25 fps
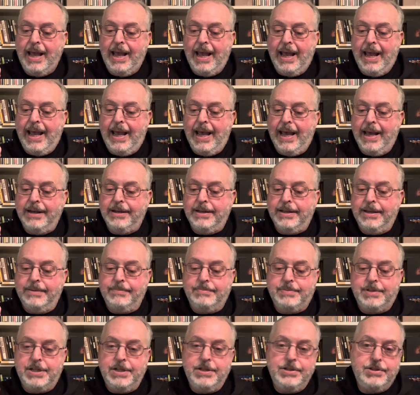And uh,
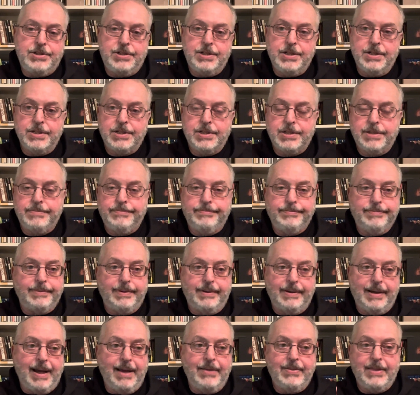she's just,
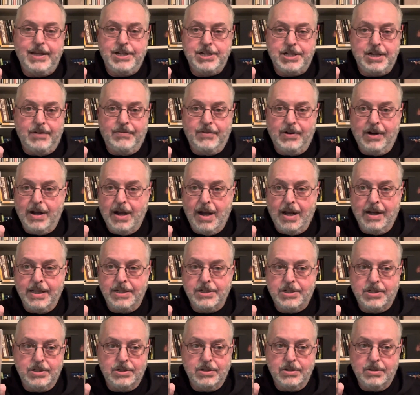I think Jennifer
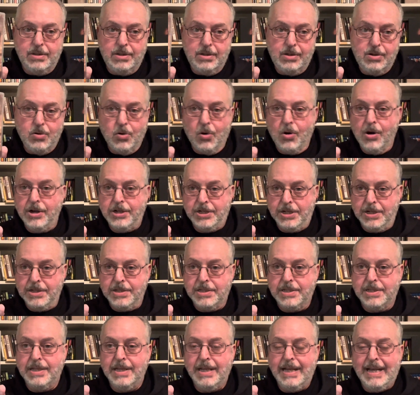Connelly's just
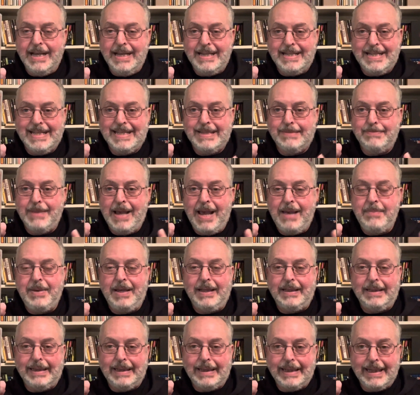gorgeous. She's maybe
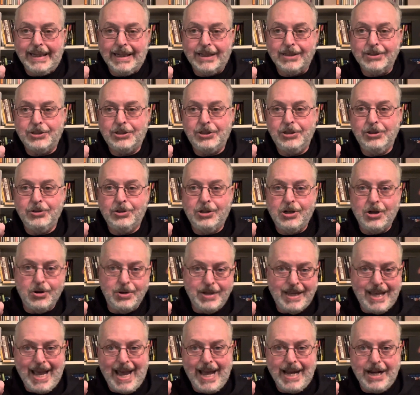a little too
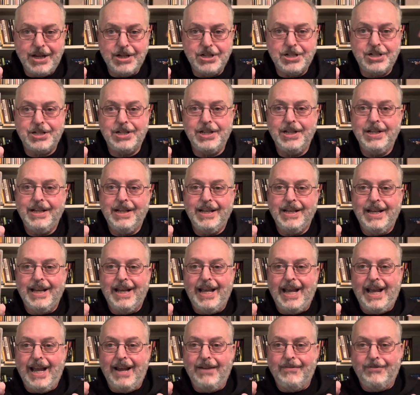coquettish
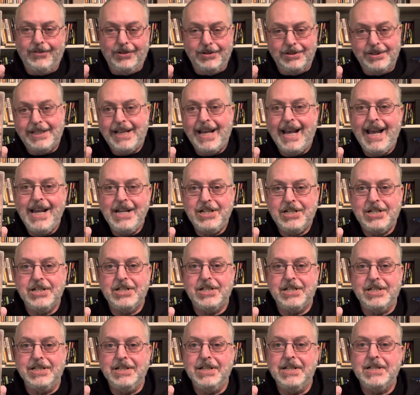and
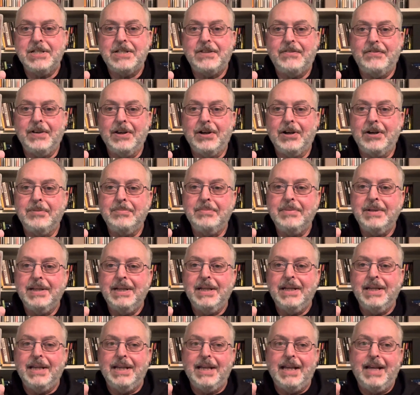flirtatious in this film,
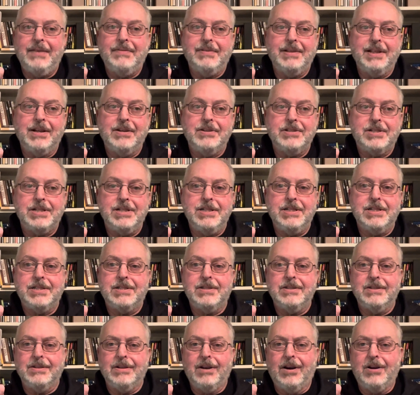even though she's
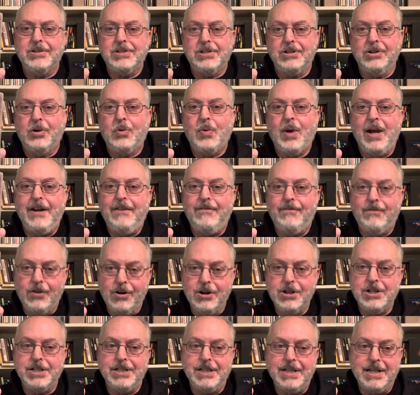also quite
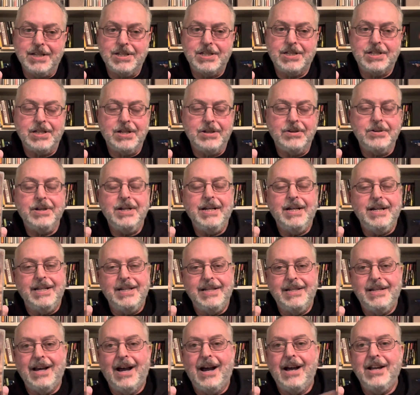virginous. So
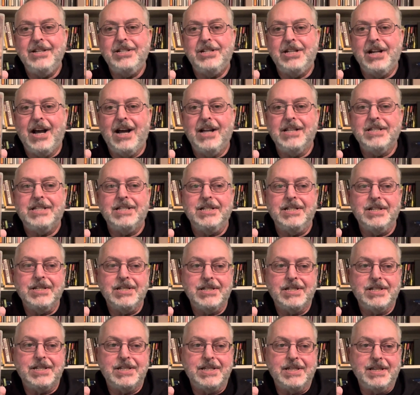Don Johnson
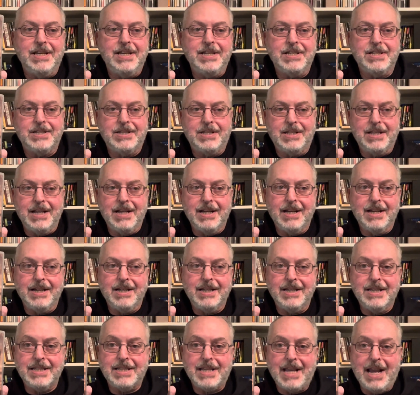is, is uh,
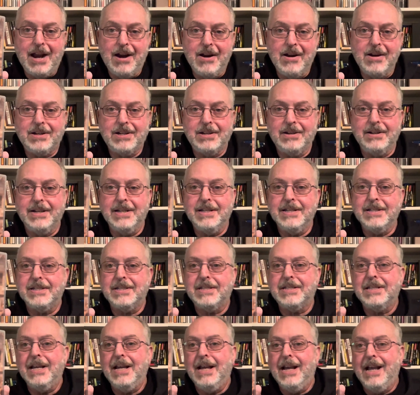his character
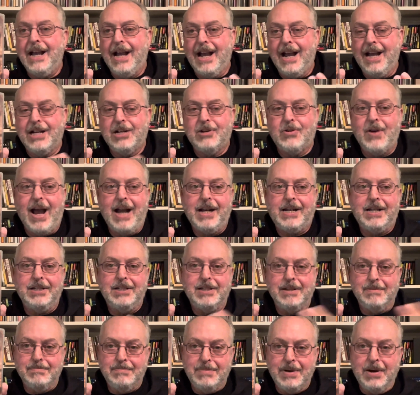is attracted
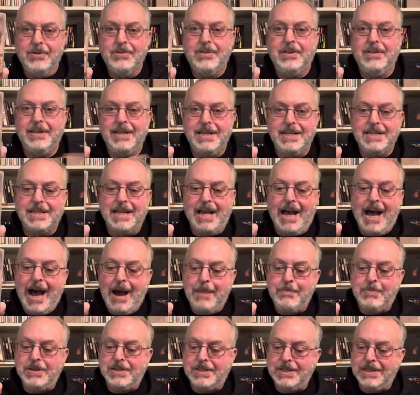to both of these
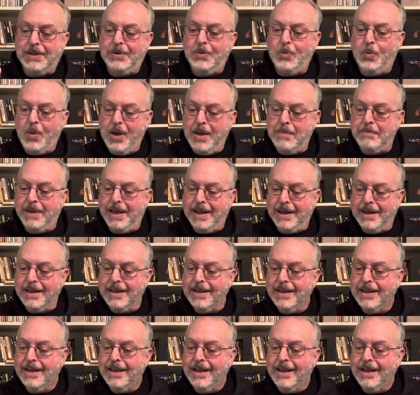opposite women.